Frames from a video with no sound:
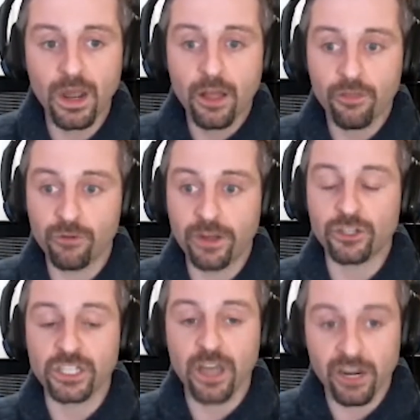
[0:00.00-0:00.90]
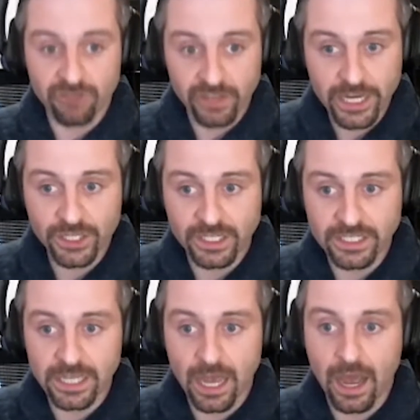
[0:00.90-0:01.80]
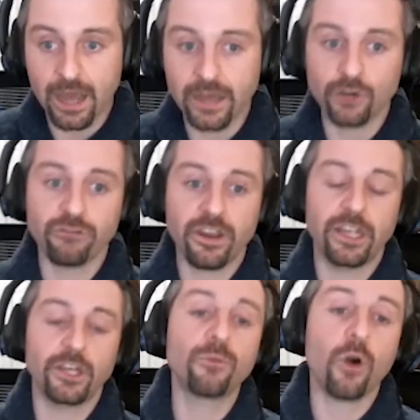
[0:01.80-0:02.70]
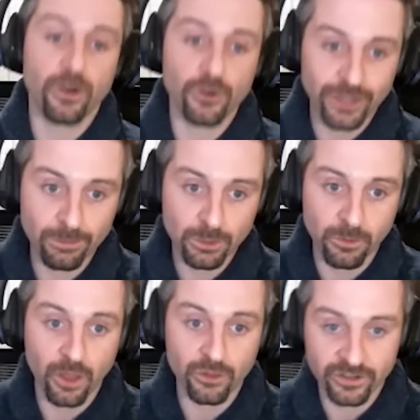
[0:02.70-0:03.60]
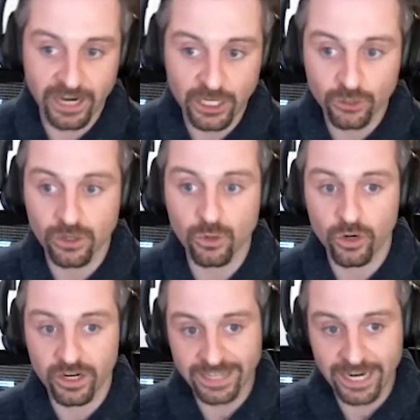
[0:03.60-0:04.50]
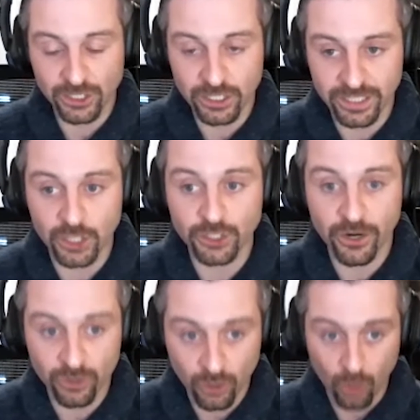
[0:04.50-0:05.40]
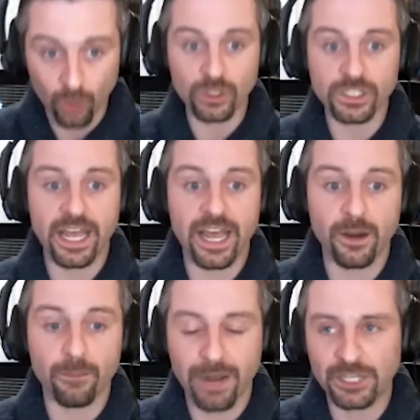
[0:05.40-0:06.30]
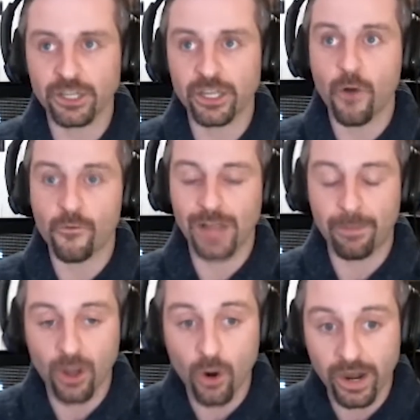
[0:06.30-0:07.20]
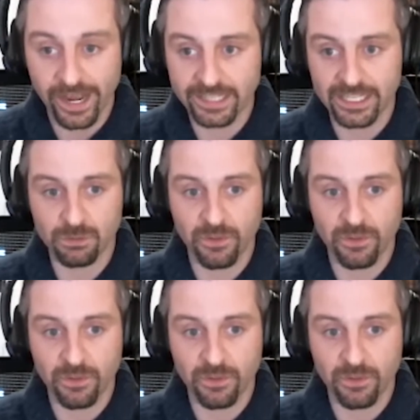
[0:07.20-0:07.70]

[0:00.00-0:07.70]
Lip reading: through intersociety relations on creating new partnerships with other external organizations that share goals and potentially overlapping audiences with